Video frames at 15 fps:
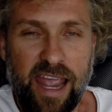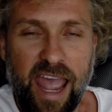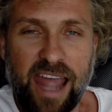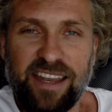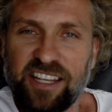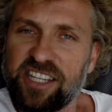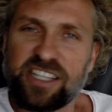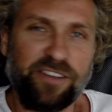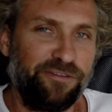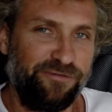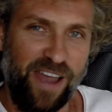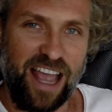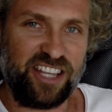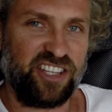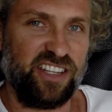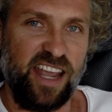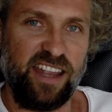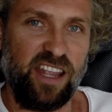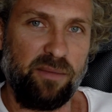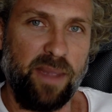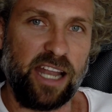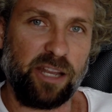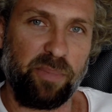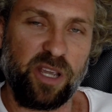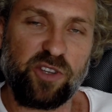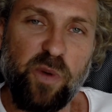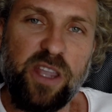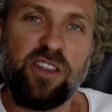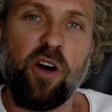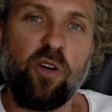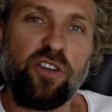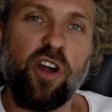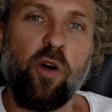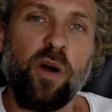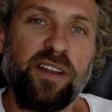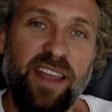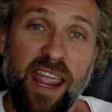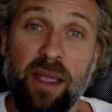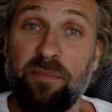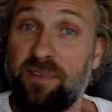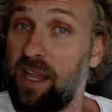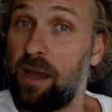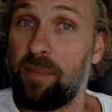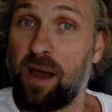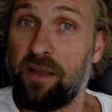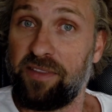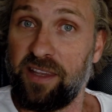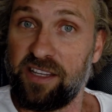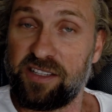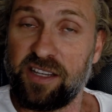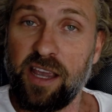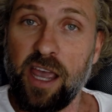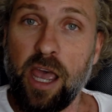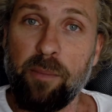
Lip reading: And this is a fascinating matter because we don't know a damn thing about this.